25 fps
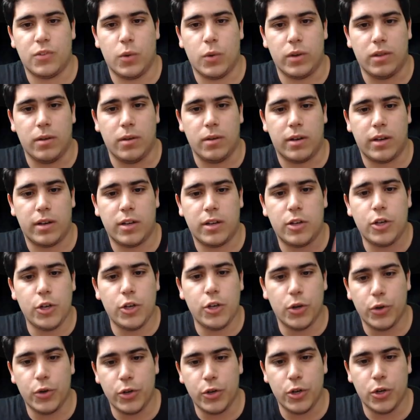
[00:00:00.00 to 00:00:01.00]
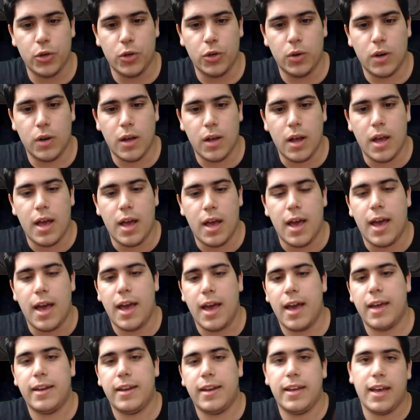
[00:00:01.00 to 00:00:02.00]
to queue you,
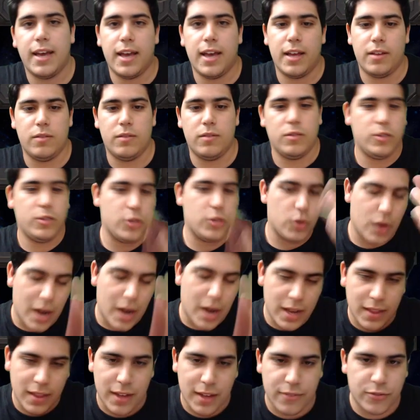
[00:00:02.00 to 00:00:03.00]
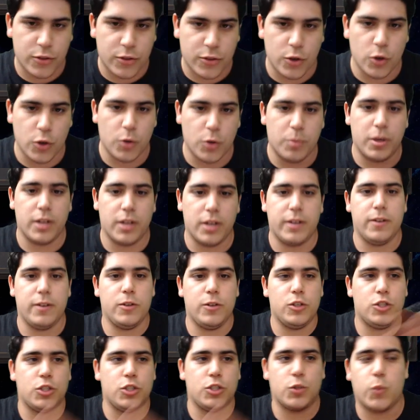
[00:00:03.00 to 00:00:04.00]
and then I left queue, but you
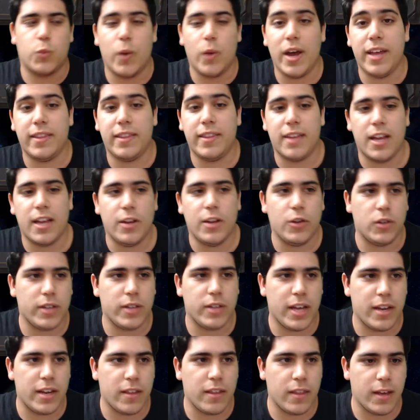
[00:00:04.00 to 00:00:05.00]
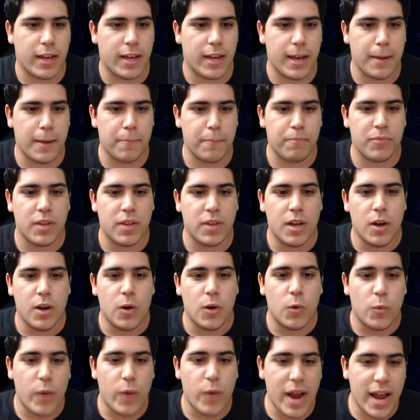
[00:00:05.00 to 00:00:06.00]
just wait and you'll get in the game.
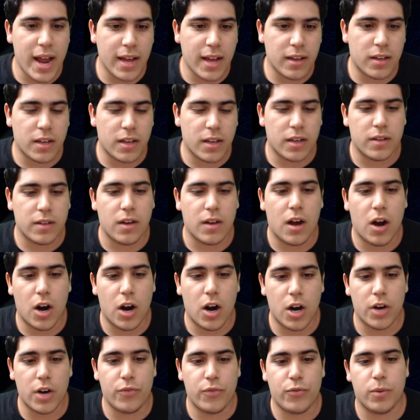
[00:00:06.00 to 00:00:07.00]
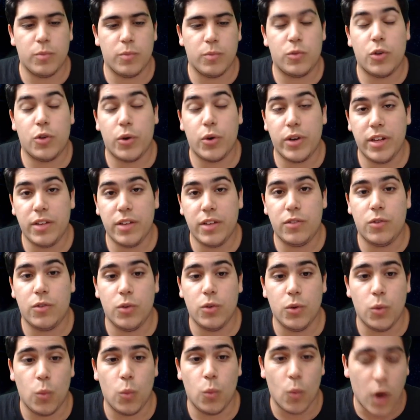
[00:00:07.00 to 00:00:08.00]
Rank are from 30
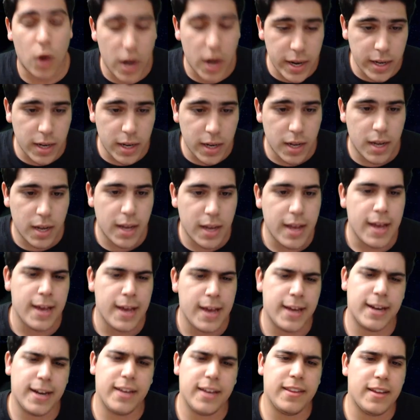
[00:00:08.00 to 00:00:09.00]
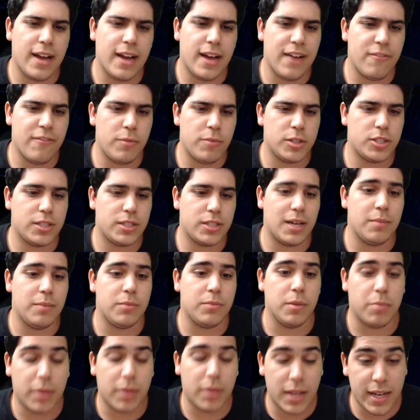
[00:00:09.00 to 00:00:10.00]
to 1, and I didn't have much time to
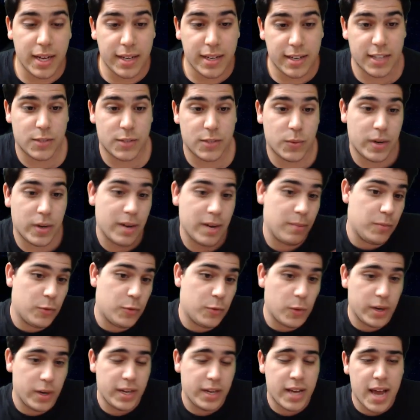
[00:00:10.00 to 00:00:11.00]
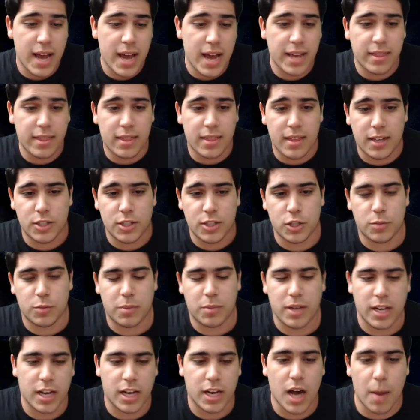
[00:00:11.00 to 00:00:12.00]
play. That's why I'm 28th. I just
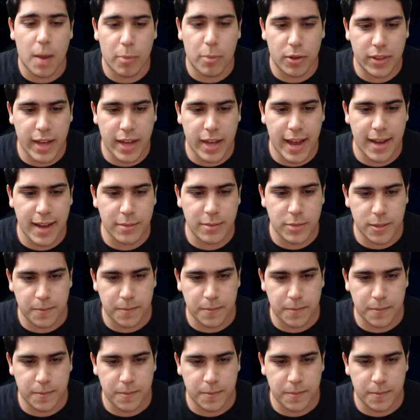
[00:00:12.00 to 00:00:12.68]
played a couple games,